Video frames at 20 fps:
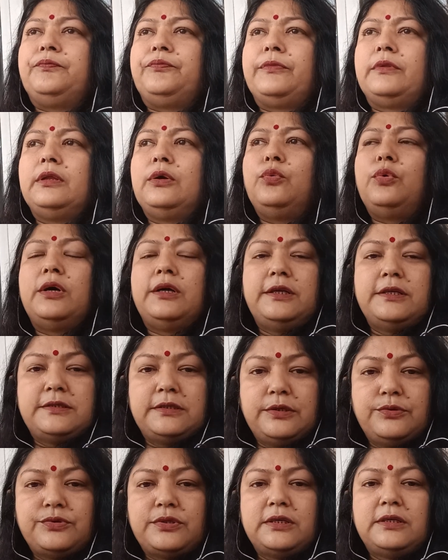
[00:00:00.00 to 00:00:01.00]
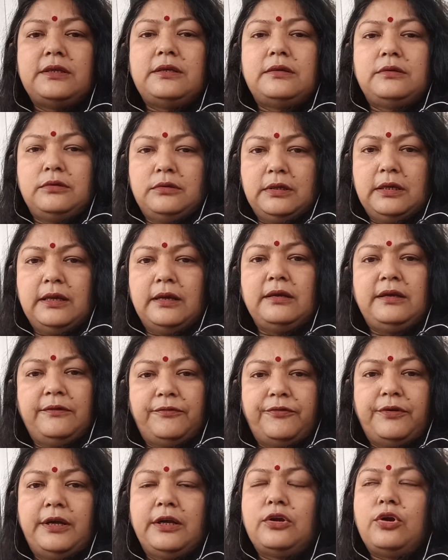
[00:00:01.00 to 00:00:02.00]
the word is used in a
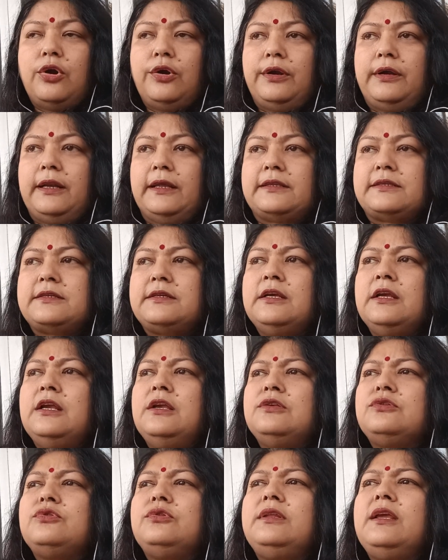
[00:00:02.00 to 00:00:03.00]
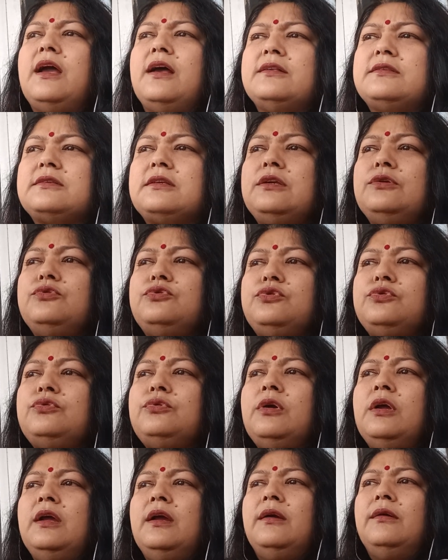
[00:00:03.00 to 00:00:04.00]
different context. So they ask you to
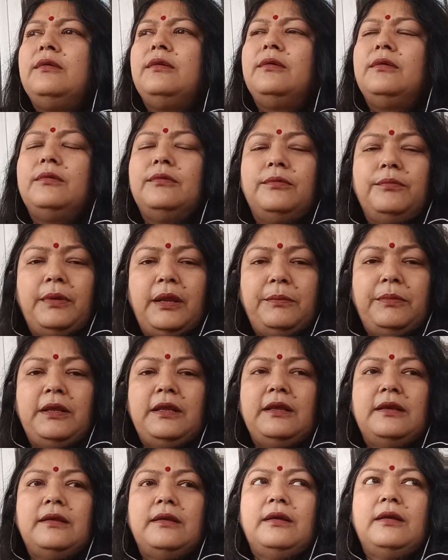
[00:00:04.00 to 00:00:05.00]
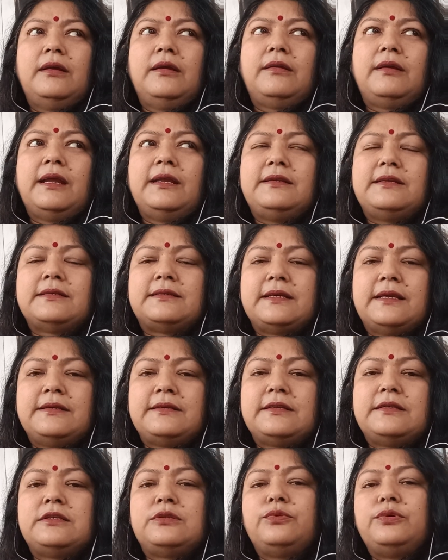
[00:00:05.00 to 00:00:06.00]
maybe write a
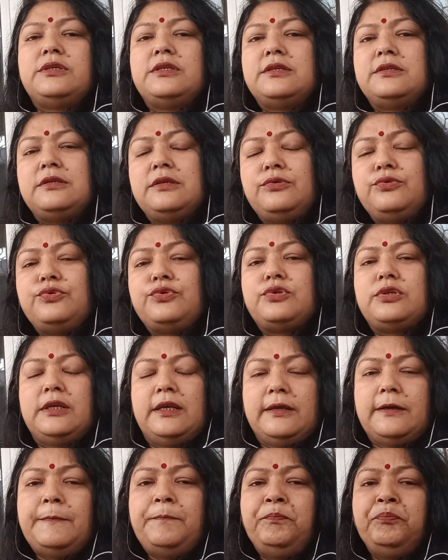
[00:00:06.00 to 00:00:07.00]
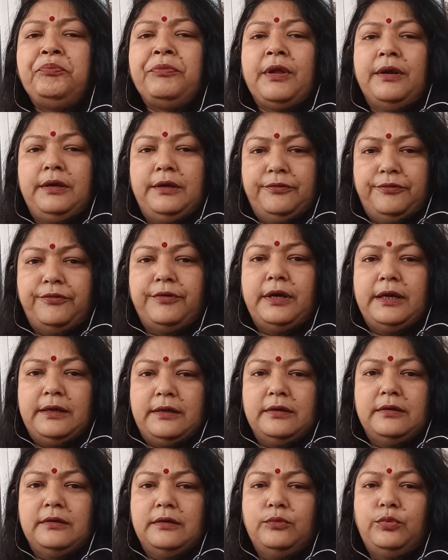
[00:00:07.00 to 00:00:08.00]
sentence which is used in a different
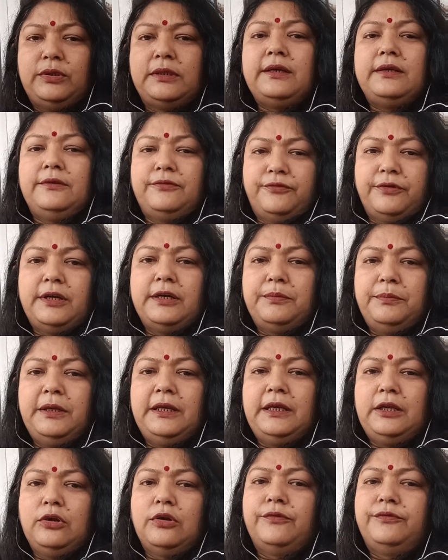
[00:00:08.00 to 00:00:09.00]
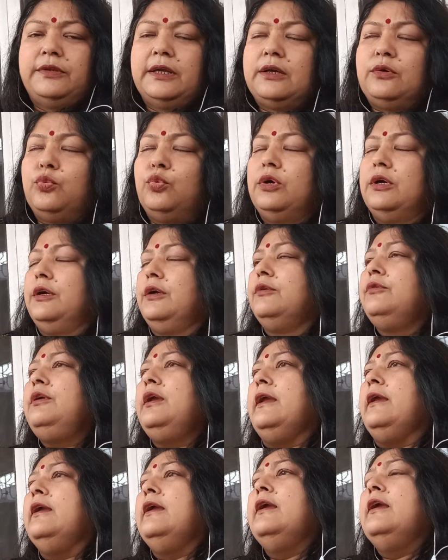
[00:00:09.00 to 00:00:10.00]
with a different meaning of that word. Okay,
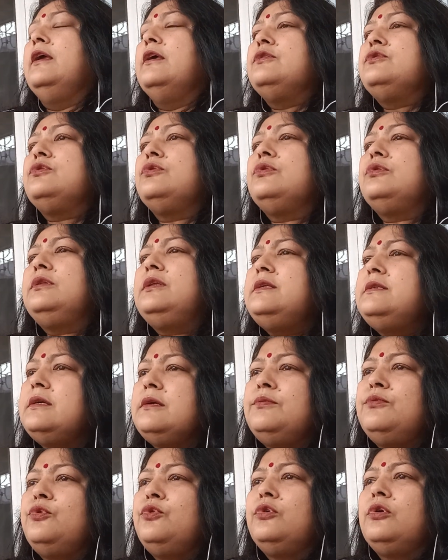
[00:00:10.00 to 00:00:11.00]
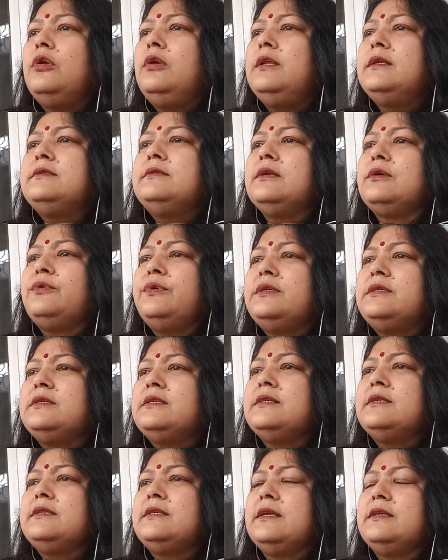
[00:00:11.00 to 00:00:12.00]
so these are more or less the
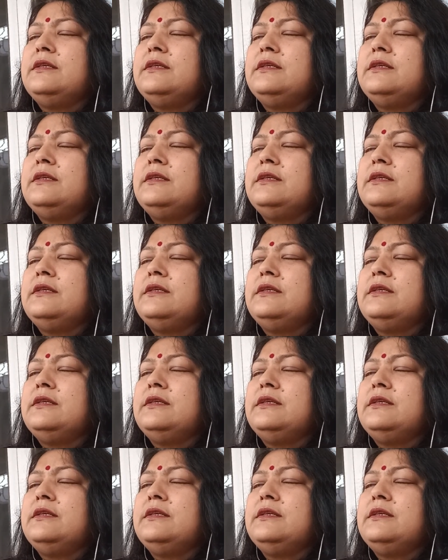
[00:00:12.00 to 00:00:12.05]
question